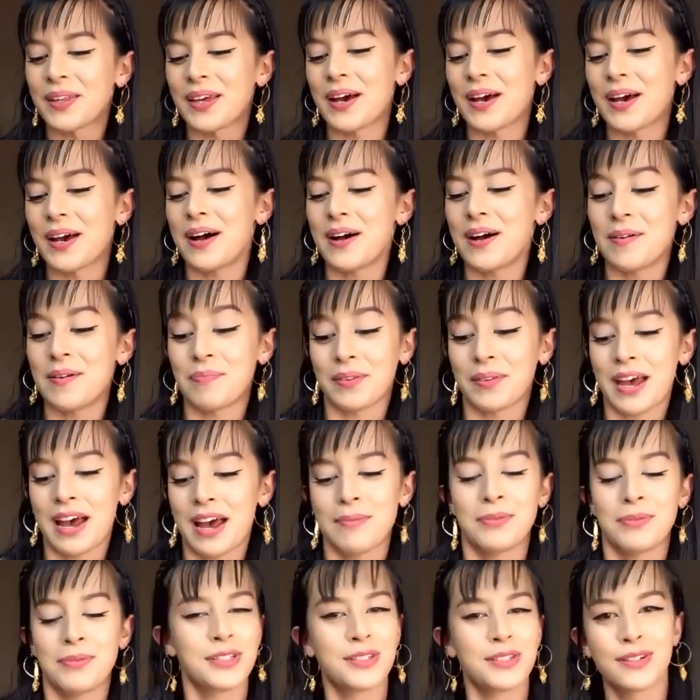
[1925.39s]
Um,
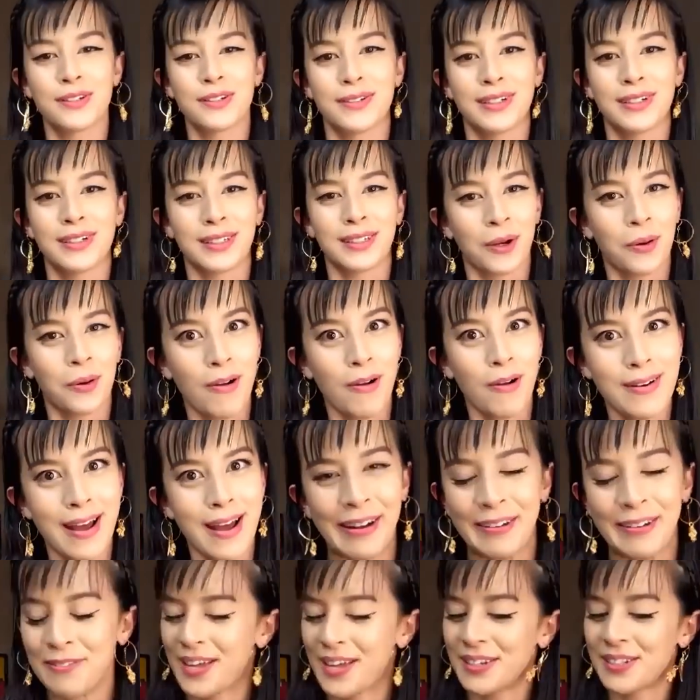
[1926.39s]
I'm just going to read the quote
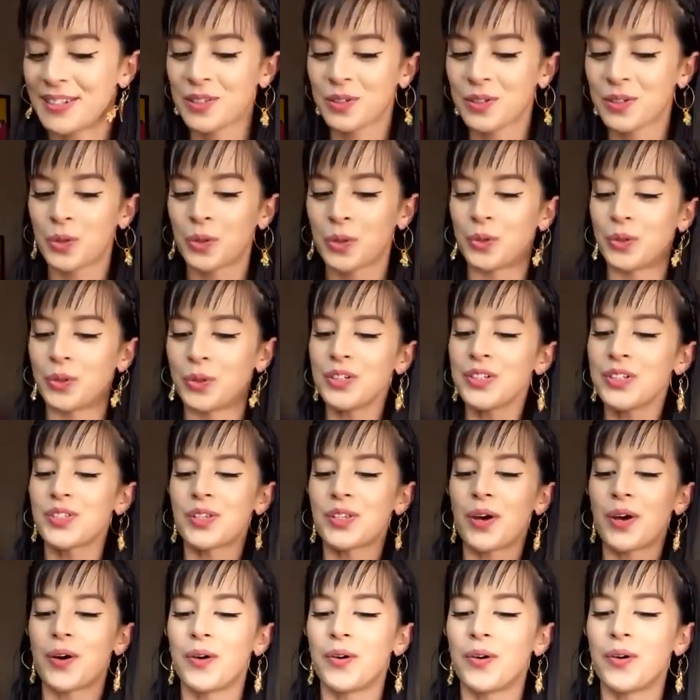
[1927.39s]
now, if that's cool.
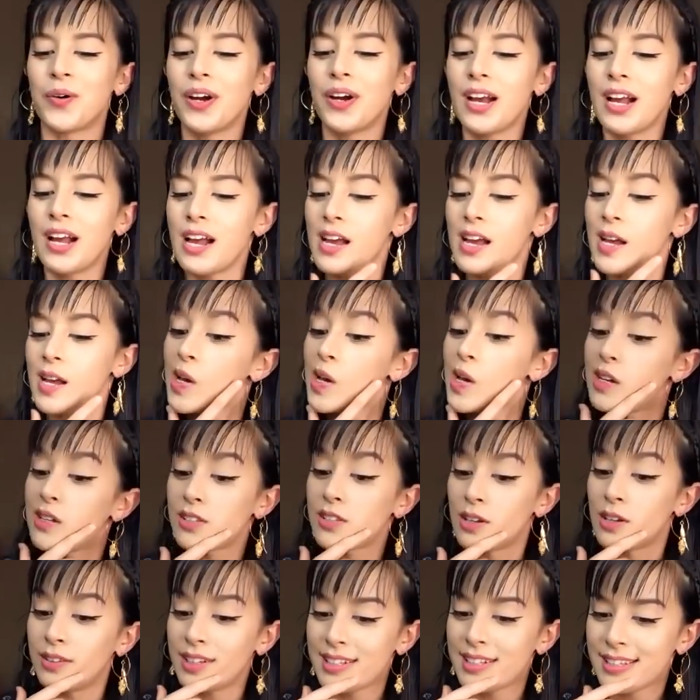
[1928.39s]
So
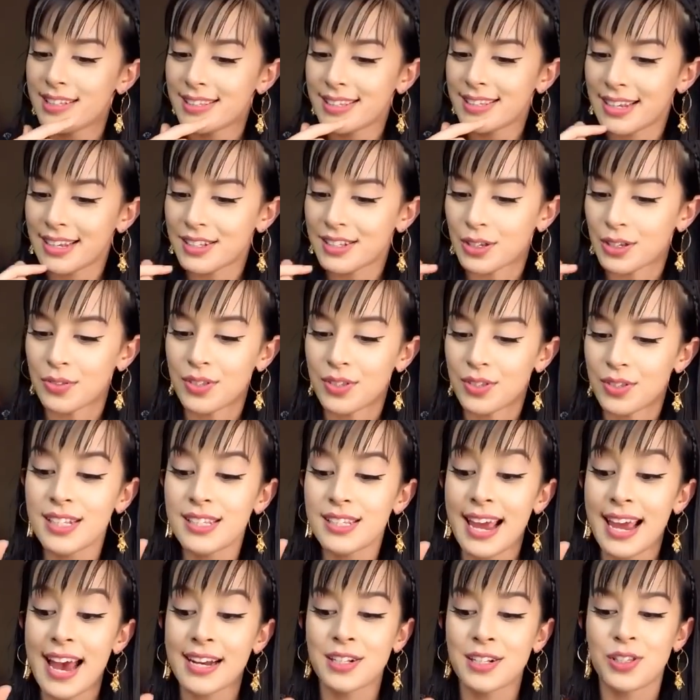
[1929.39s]
so let's see. So this is
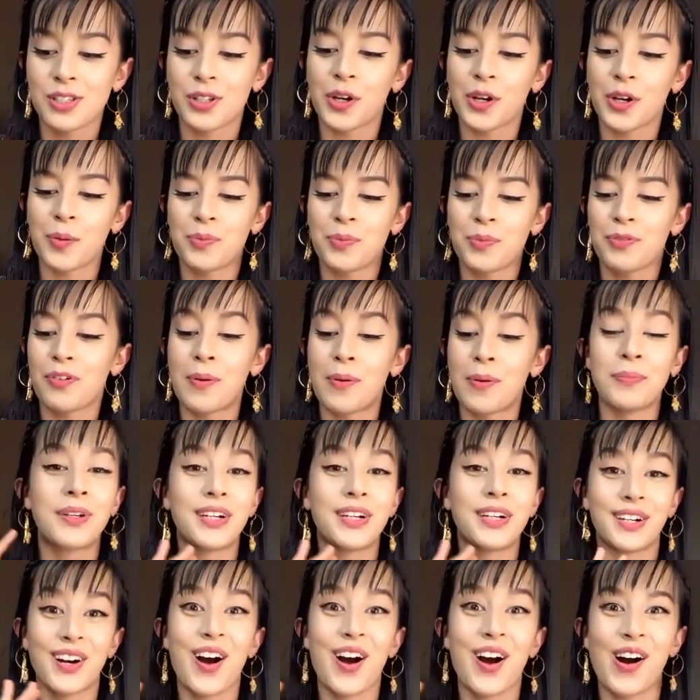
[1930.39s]
the excerpt from
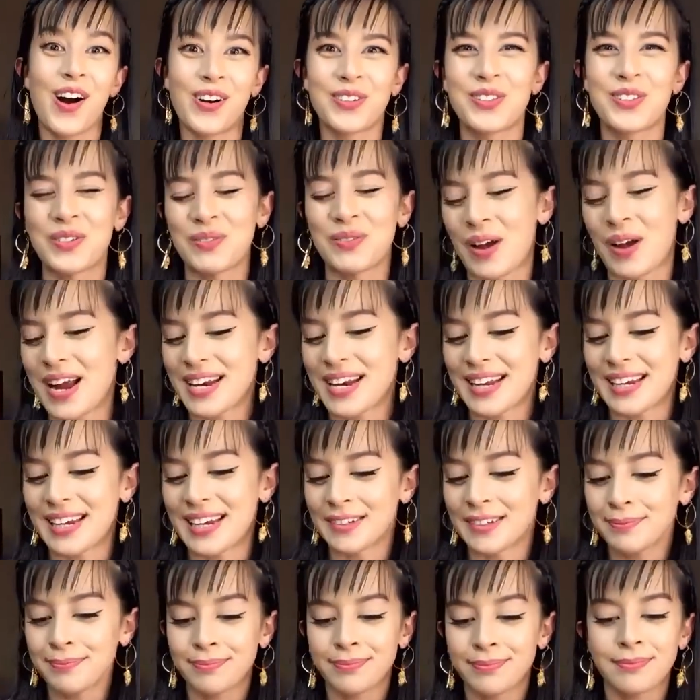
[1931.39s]
Ge Hong's
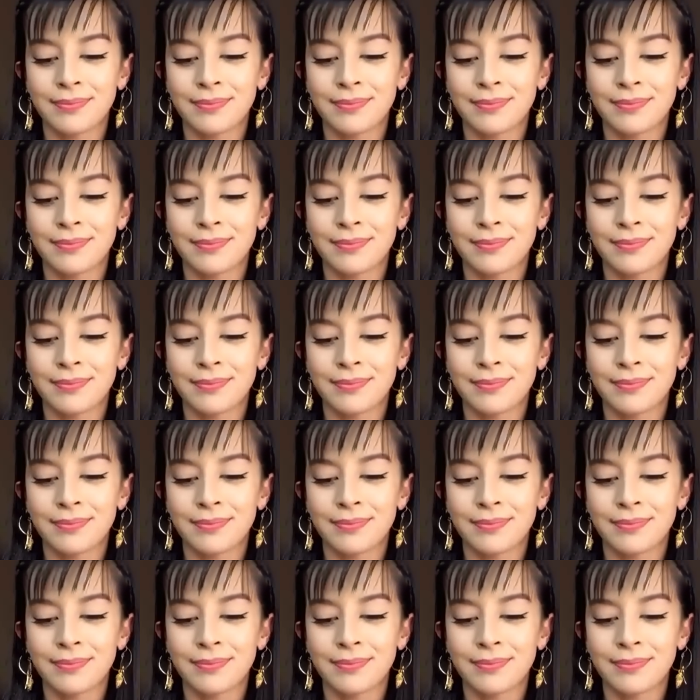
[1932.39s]
writing.